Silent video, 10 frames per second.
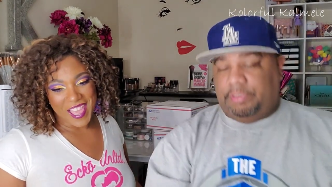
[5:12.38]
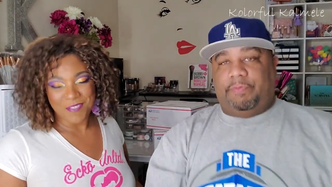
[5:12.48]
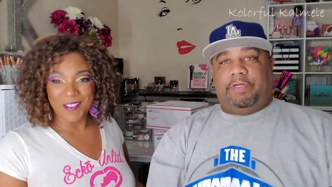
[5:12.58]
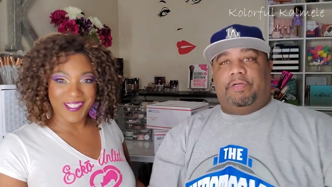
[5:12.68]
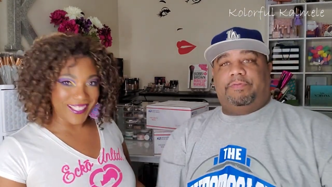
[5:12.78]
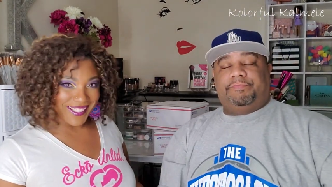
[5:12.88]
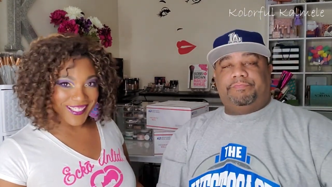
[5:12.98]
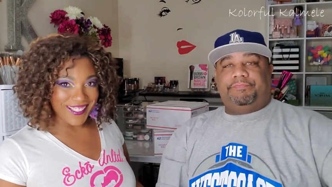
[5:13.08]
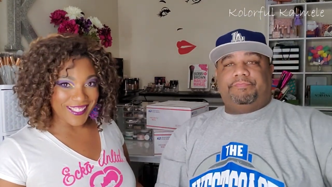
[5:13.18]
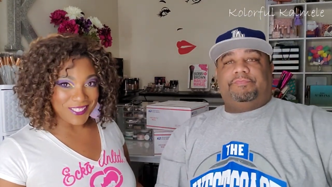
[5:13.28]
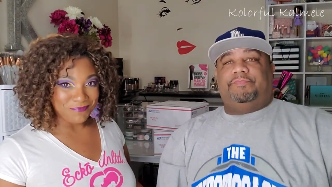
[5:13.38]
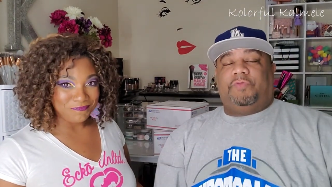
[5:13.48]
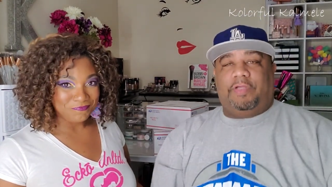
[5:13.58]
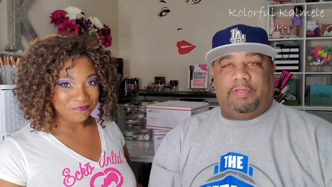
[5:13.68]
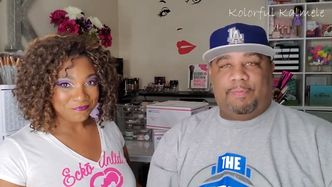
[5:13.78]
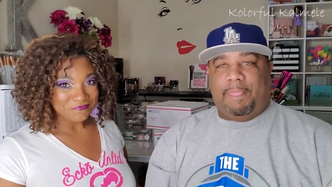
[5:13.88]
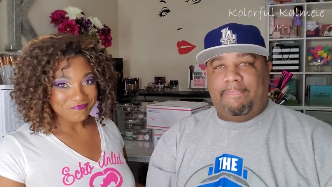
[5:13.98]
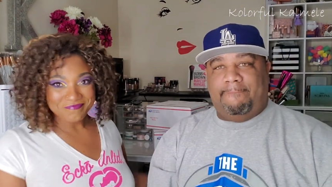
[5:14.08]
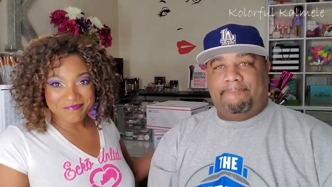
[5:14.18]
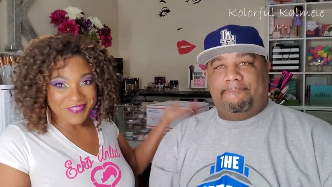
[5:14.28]
Speaker 1: laugh yeah. with Linda. Yeah.
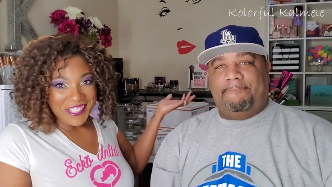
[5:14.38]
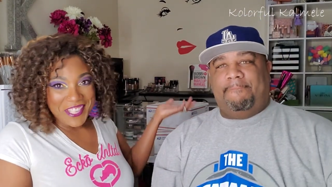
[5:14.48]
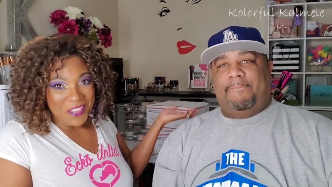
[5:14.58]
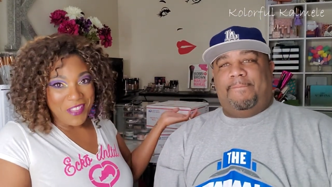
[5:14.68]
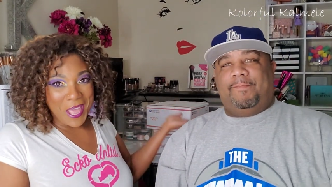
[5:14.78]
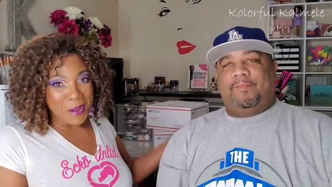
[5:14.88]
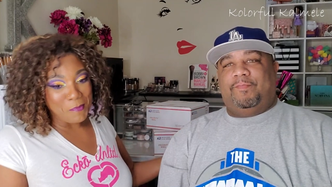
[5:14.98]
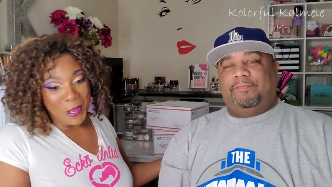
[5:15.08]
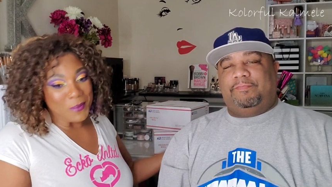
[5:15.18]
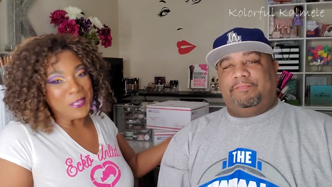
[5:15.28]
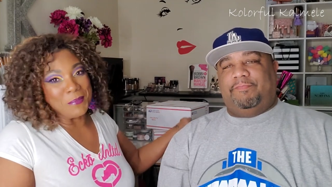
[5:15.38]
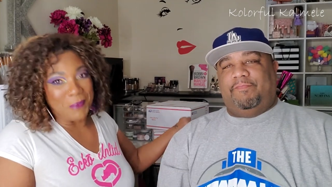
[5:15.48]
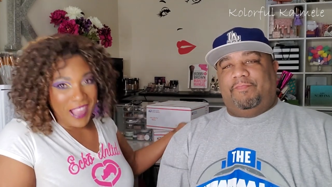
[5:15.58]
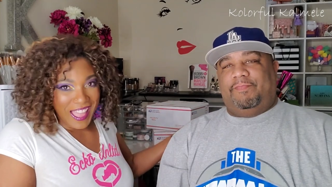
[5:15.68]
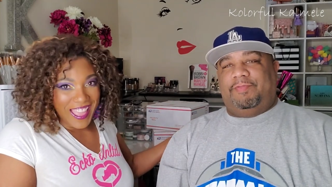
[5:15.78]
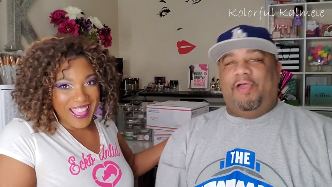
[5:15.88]
You got a bonus prize.